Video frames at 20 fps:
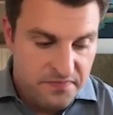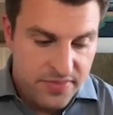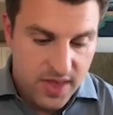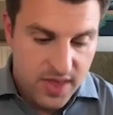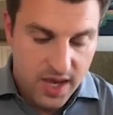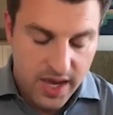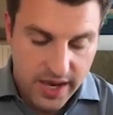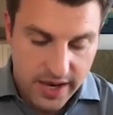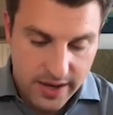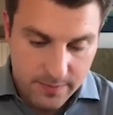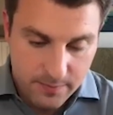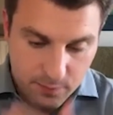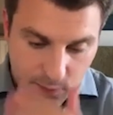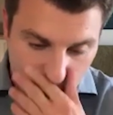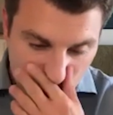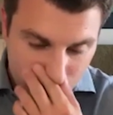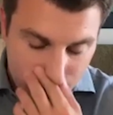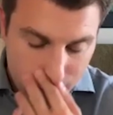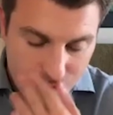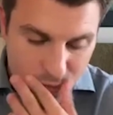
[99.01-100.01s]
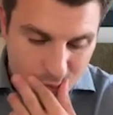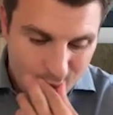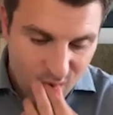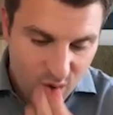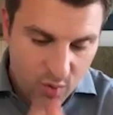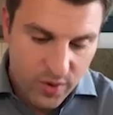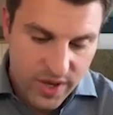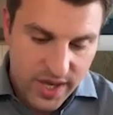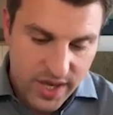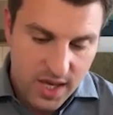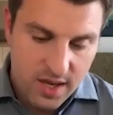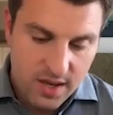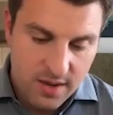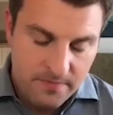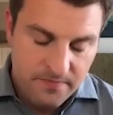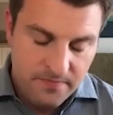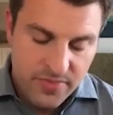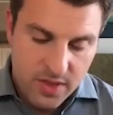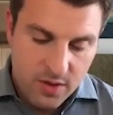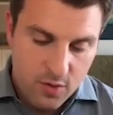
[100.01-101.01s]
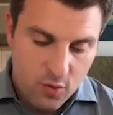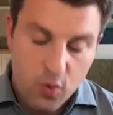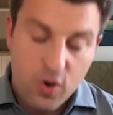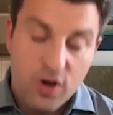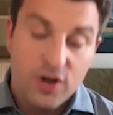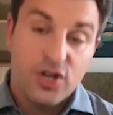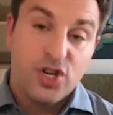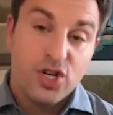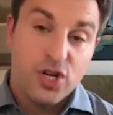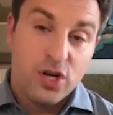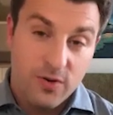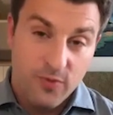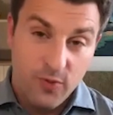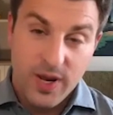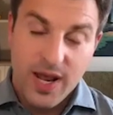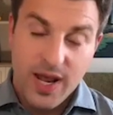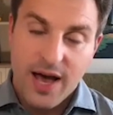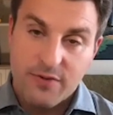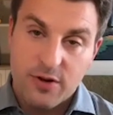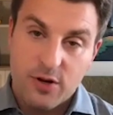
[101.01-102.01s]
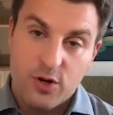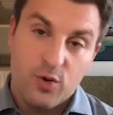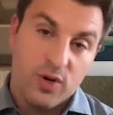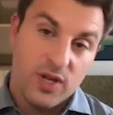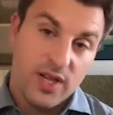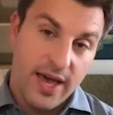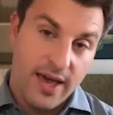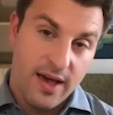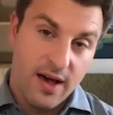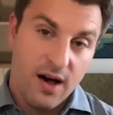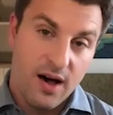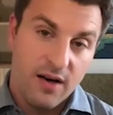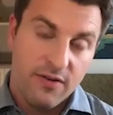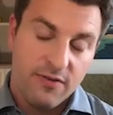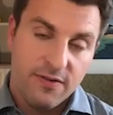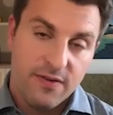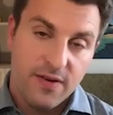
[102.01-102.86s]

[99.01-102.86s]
and we weren't sure if we'd have to do a layoff